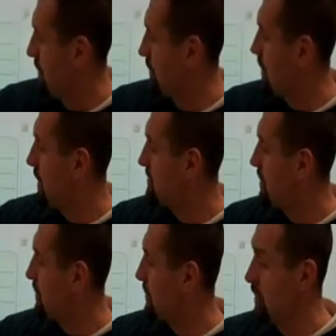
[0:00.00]
The drop
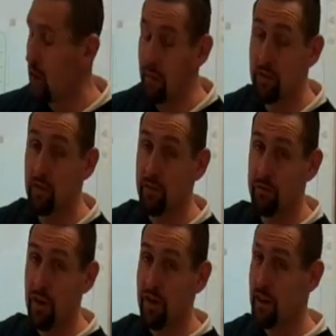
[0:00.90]
starts off
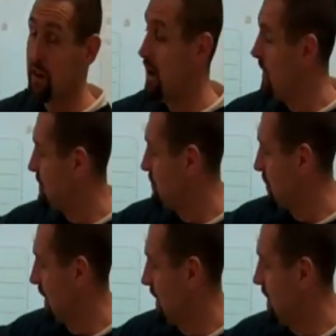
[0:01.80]
very
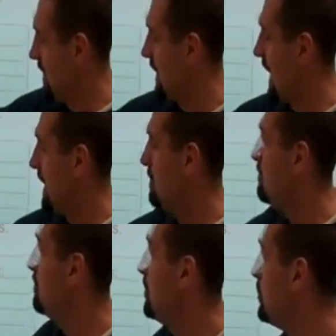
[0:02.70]
concentrated, and it